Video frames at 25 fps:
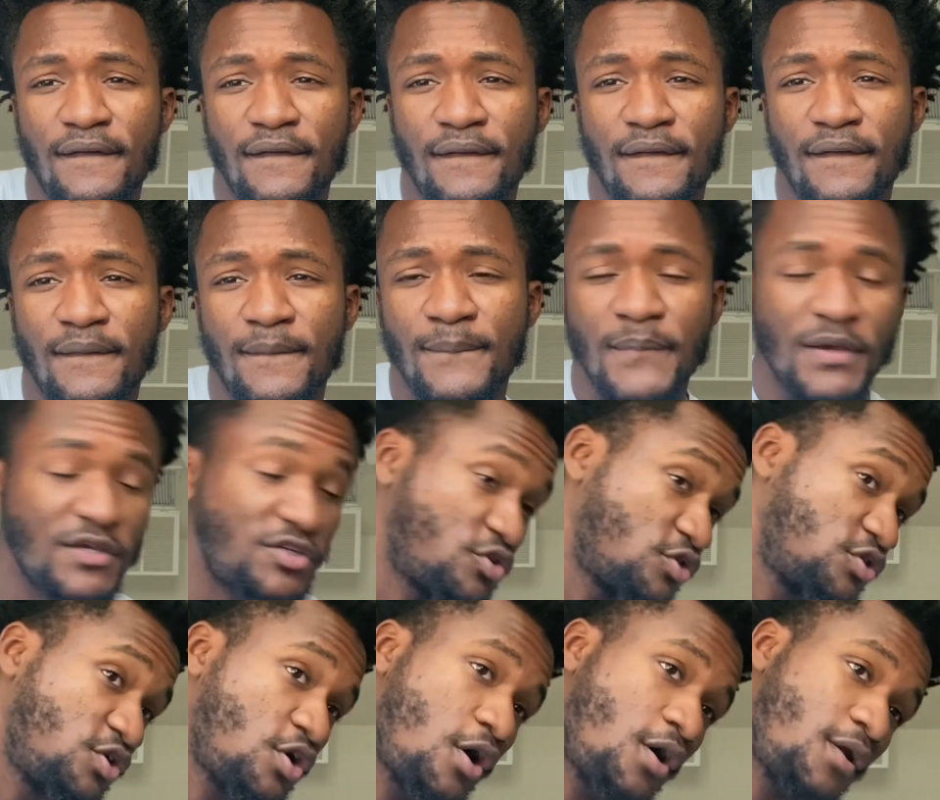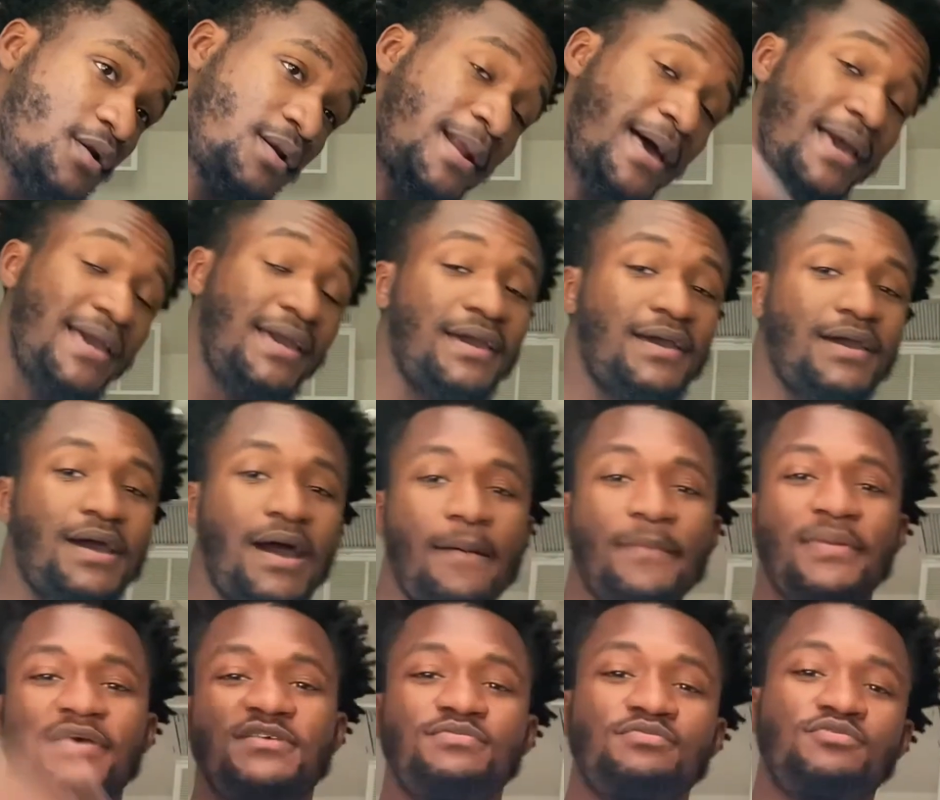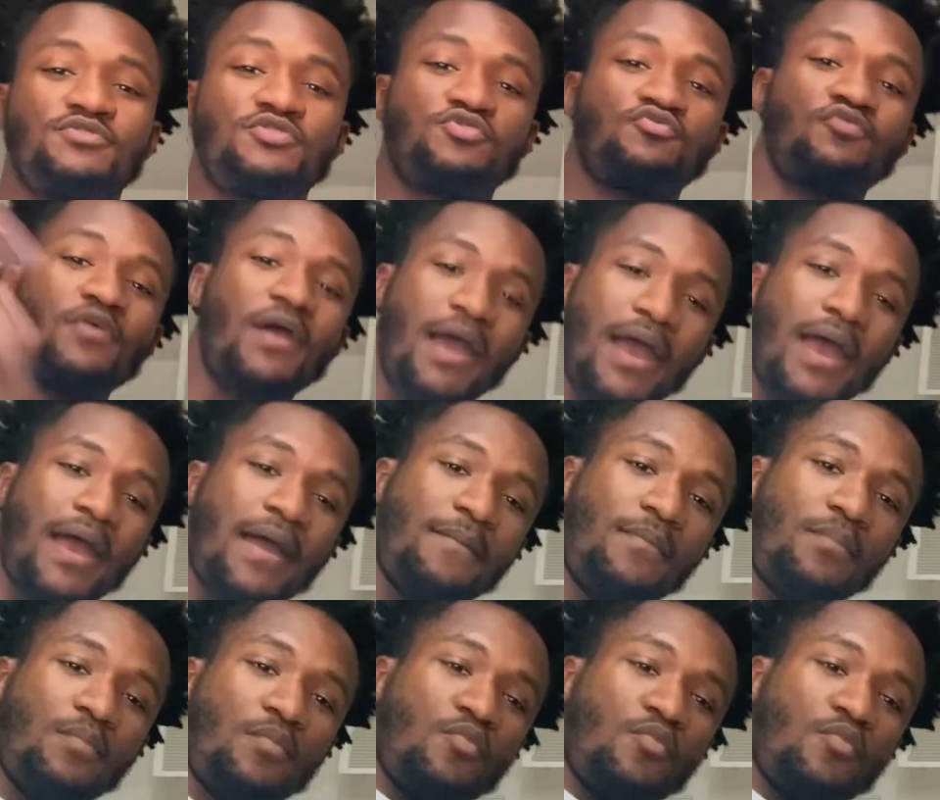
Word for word: Make sure y'all like, comment, subscribe.